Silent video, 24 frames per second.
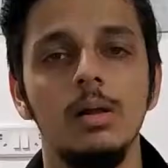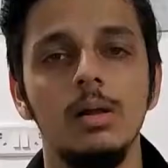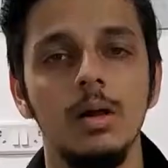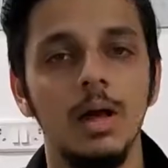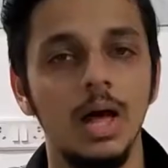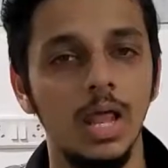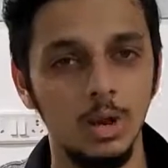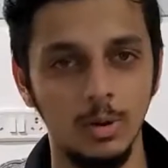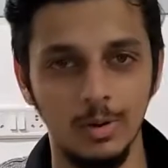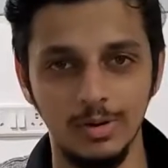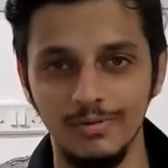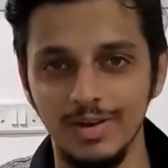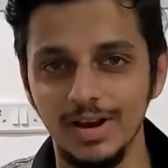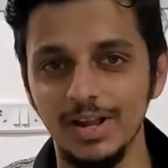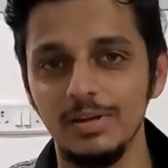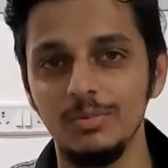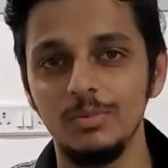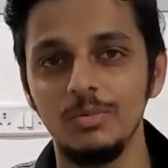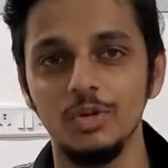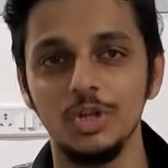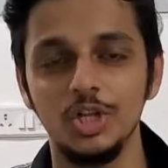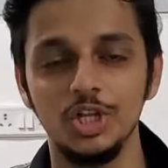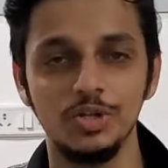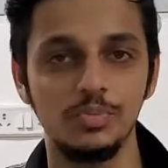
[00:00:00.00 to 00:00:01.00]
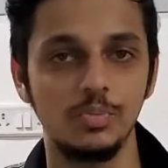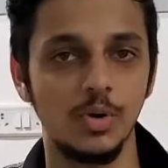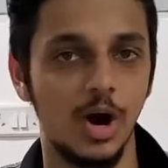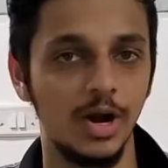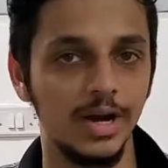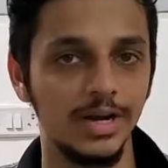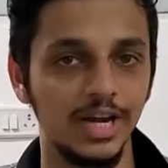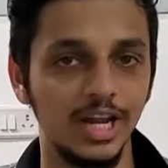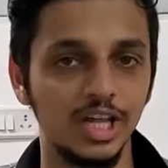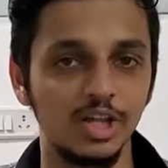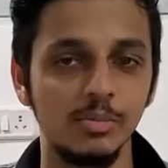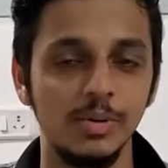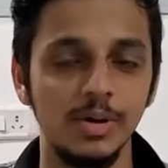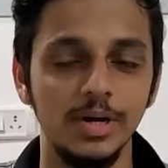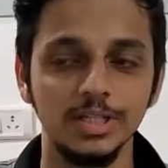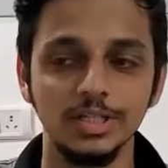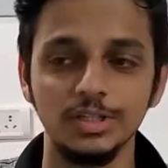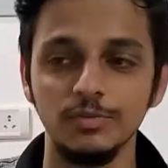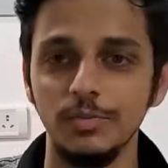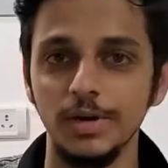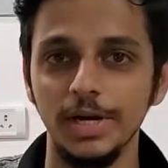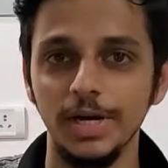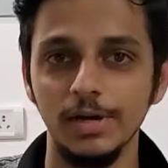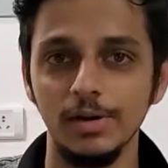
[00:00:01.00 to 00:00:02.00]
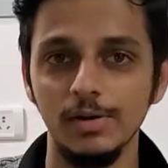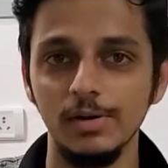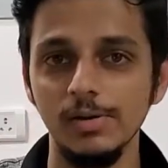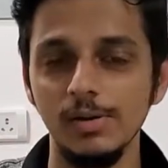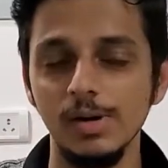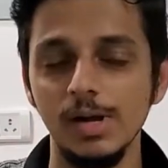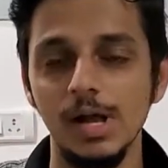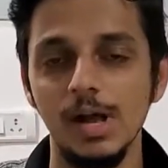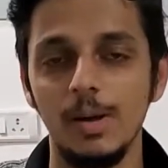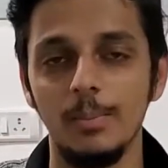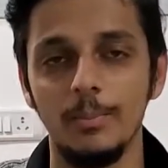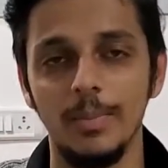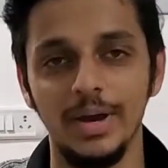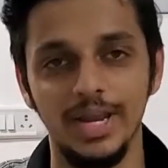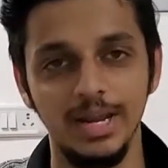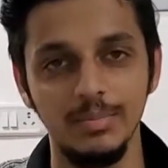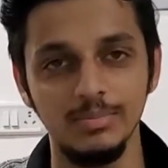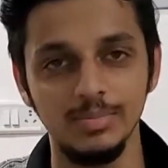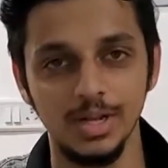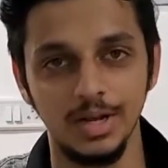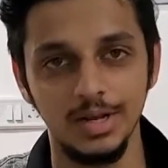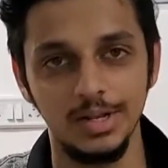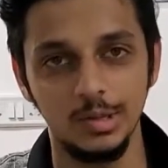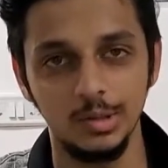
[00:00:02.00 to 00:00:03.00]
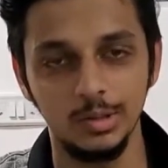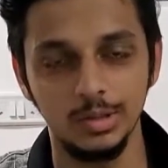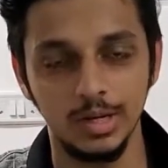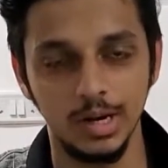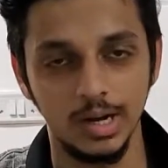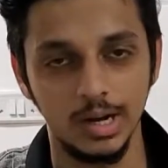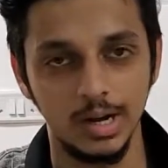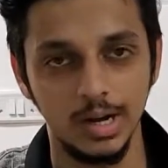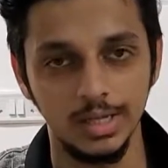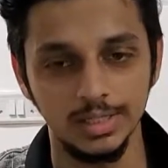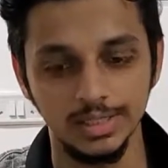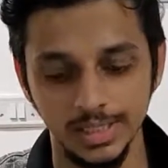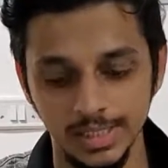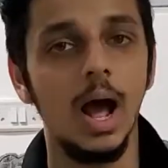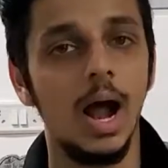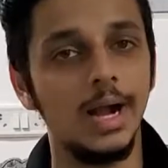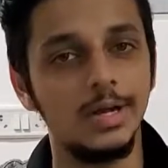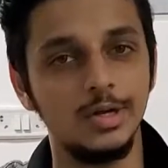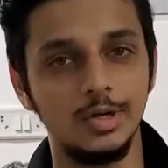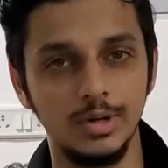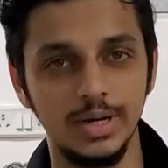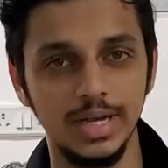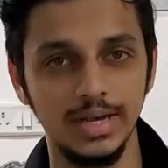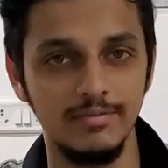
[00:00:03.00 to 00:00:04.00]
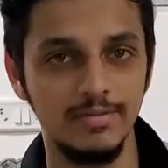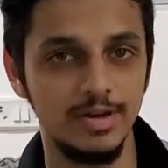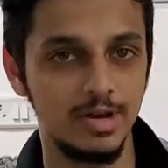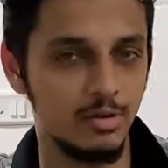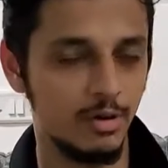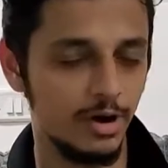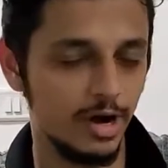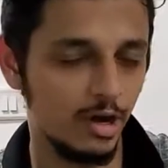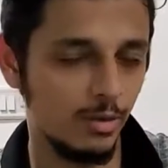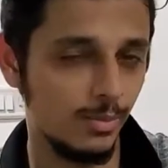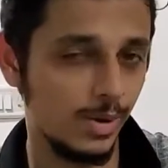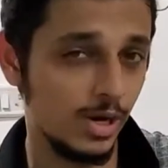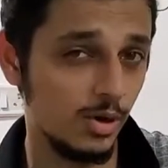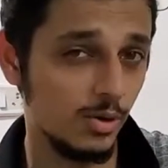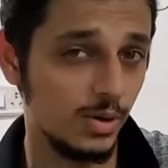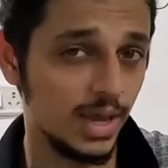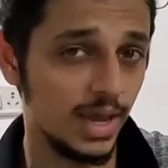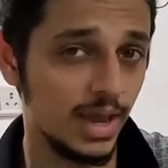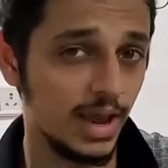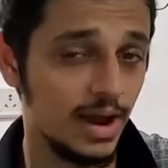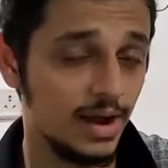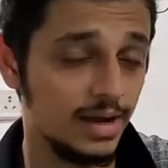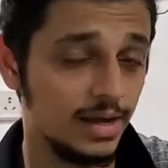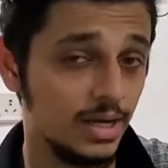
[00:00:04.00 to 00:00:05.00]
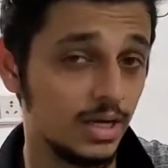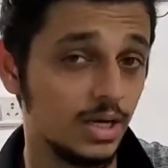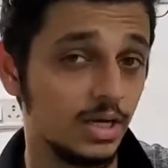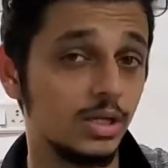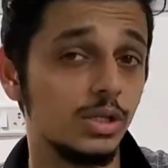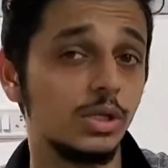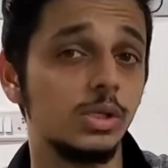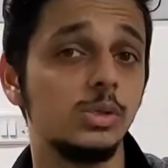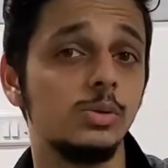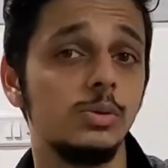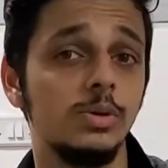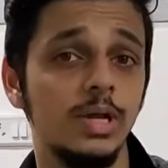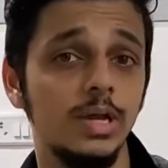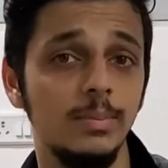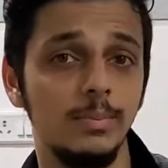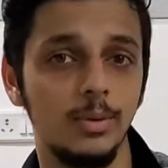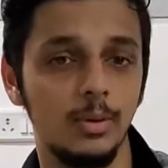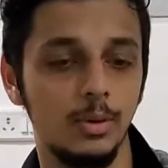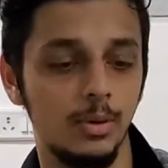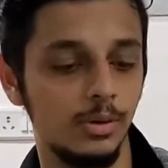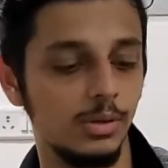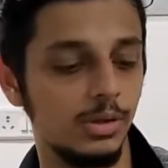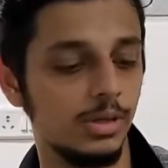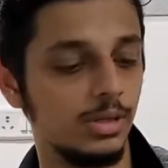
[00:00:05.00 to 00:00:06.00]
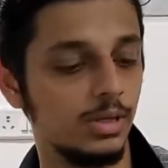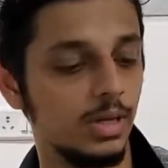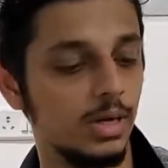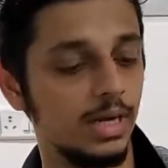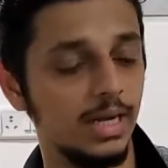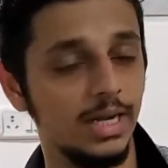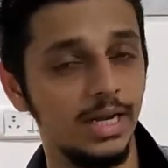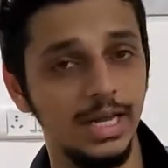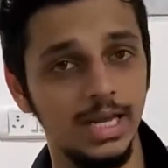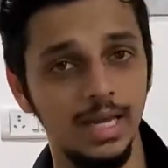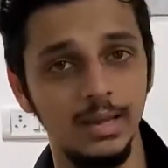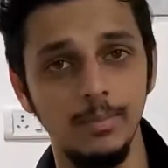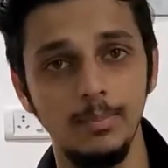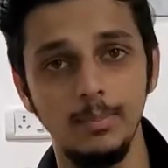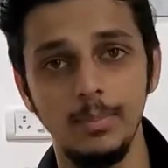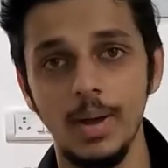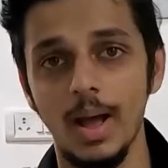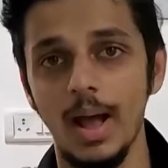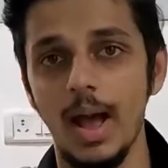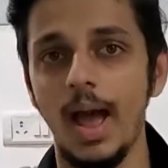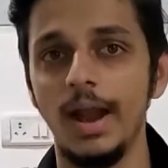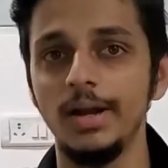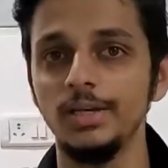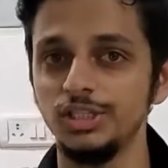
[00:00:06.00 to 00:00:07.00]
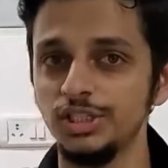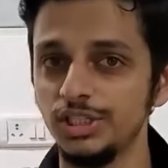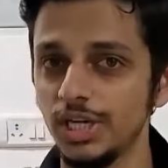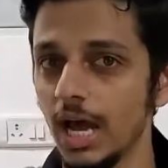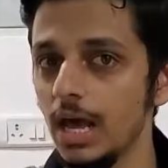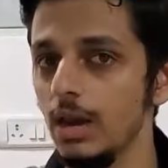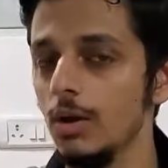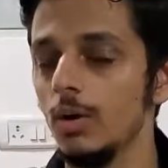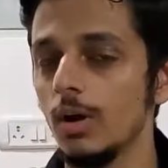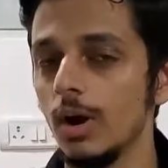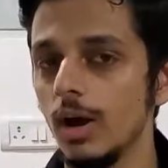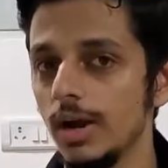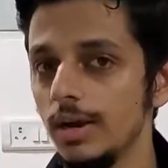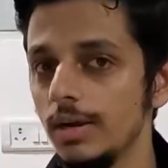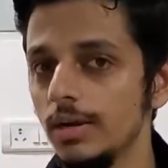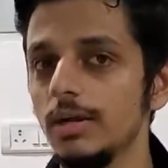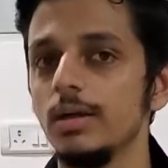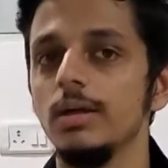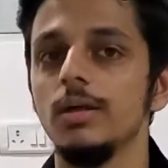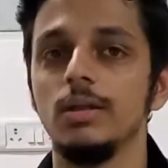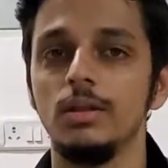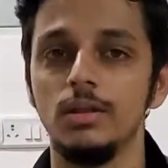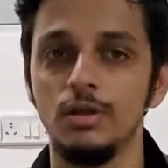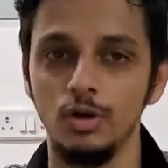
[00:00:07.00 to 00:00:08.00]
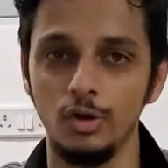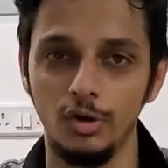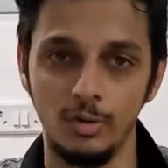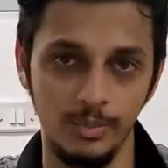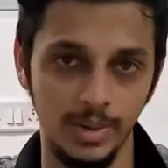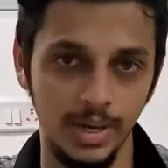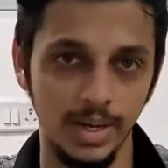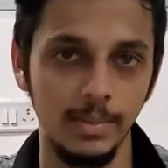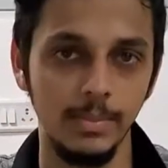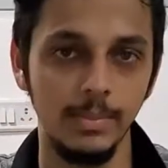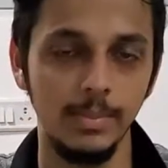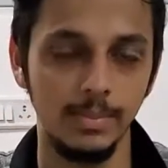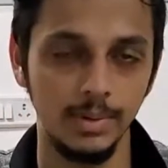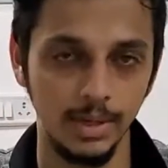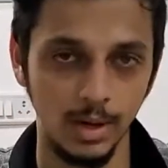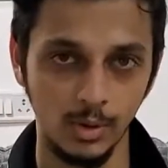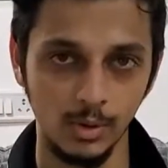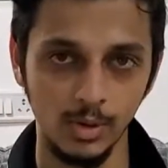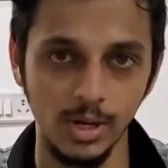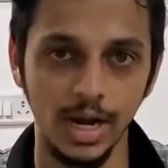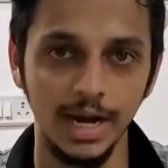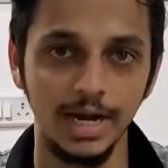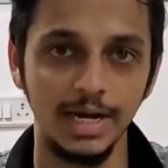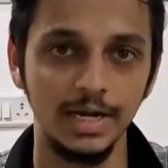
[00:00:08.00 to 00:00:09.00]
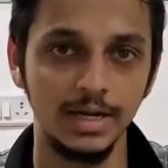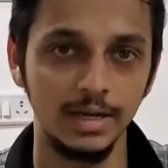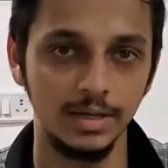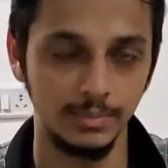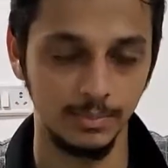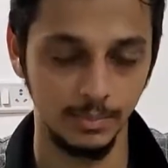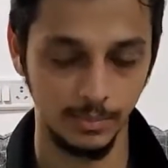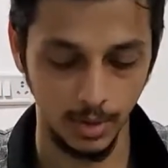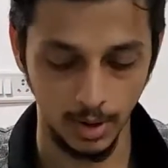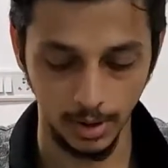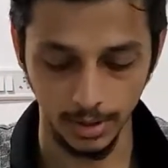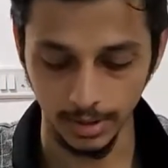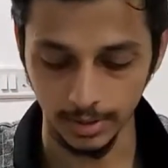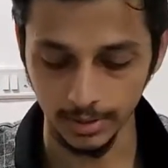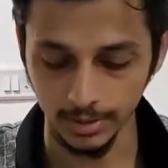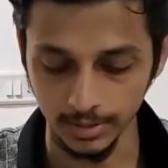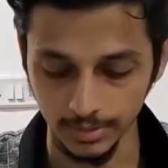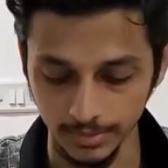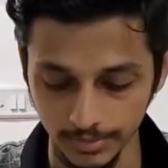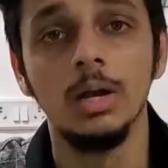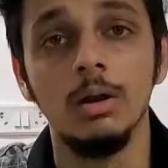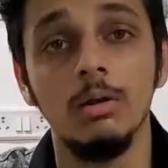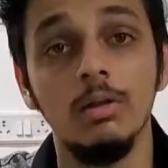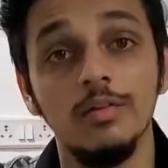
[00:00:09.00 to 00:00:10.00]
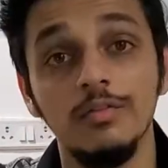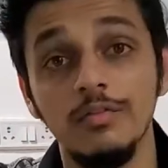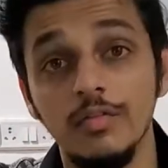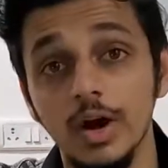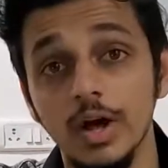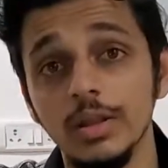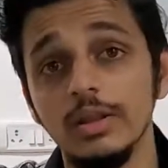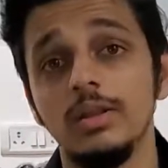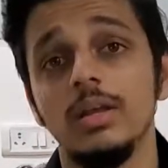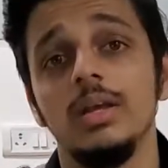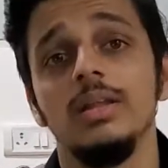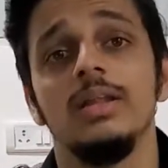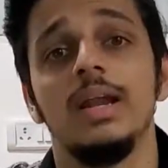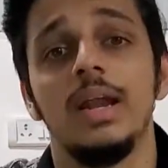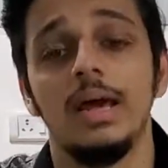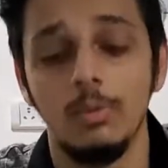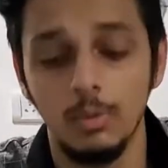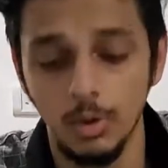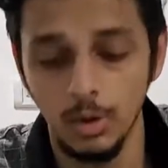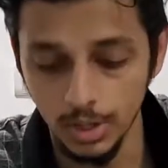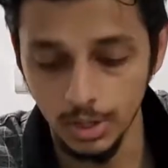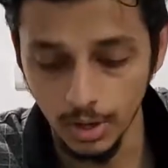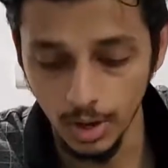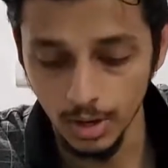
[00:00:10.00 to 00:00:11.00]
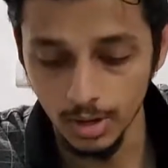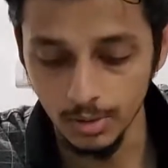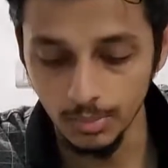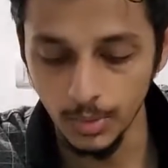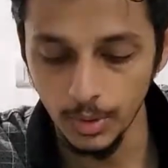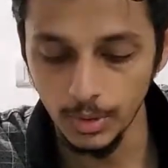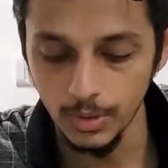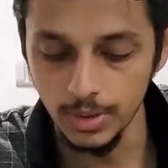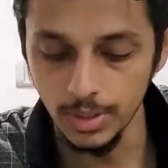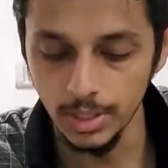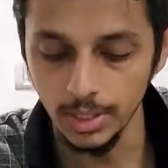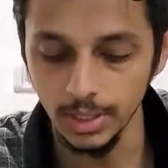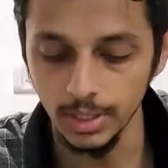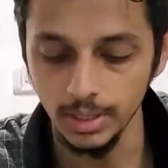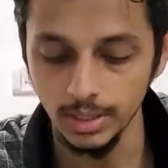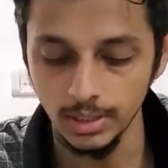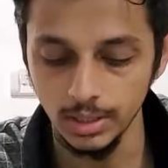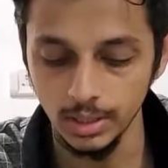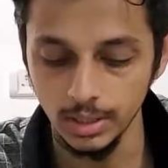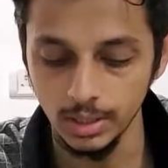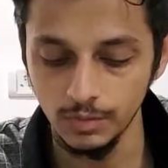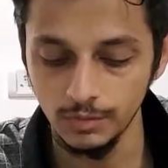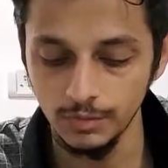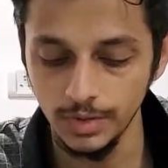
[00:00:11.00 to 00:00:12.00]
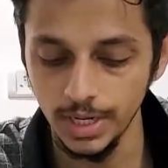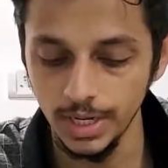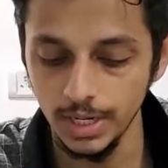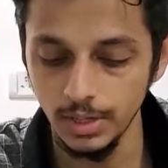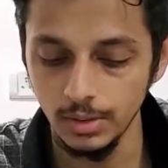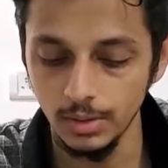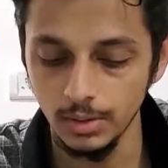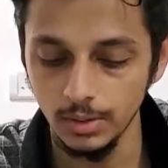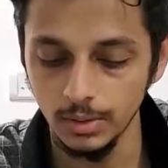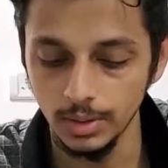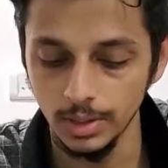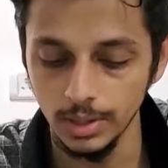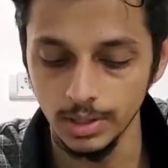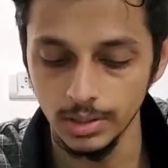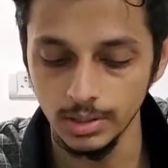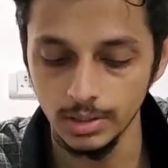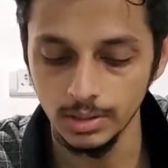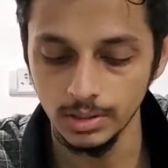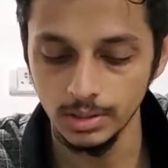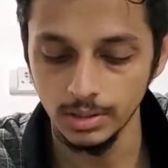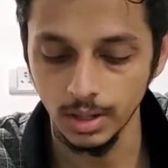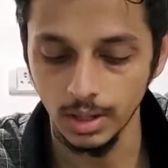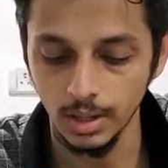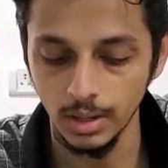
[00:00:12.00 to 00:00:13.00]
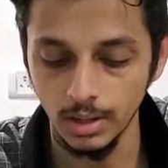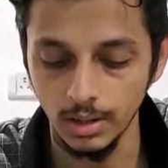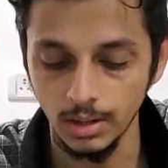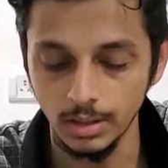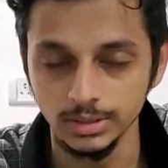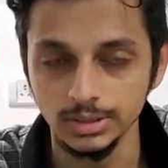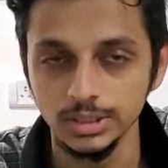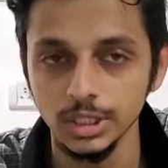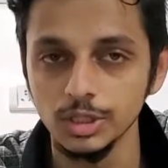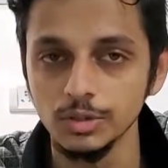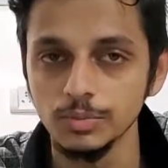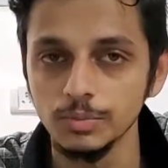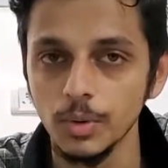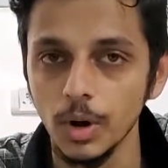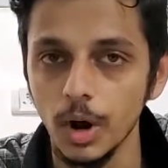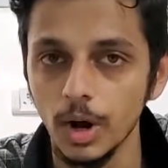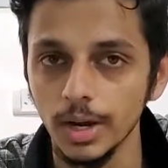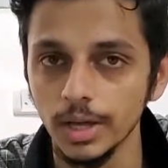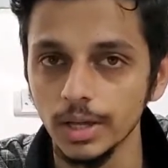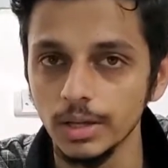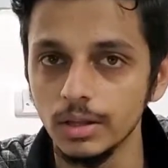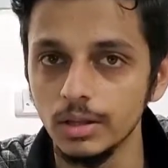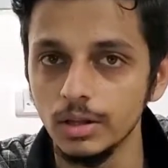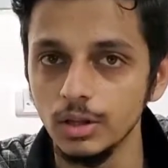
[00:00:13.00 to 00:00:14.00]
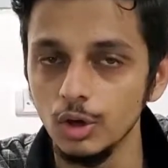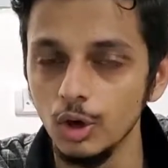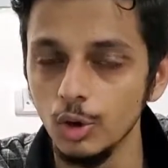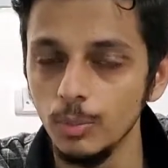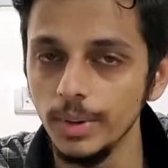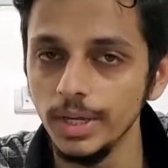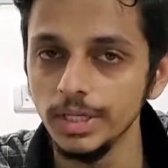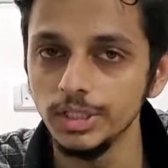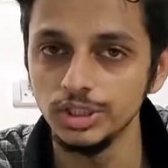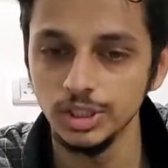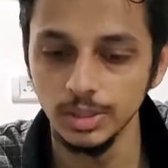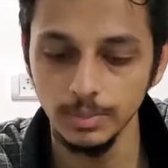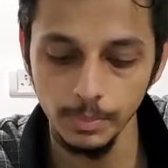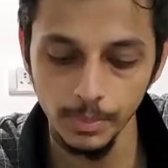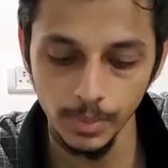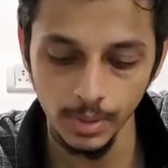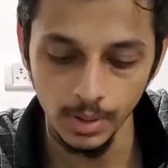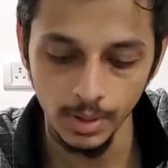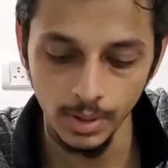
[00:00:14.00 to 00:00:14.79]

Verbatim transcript: Hello and welcome to this product explanation video. My name is Anirudh Rangarajan and today we are going to be looking at Sudi Pro's deep and shallow cut COB downlight product. Now the first thing that I want to talk about in this video is this product's COB chip.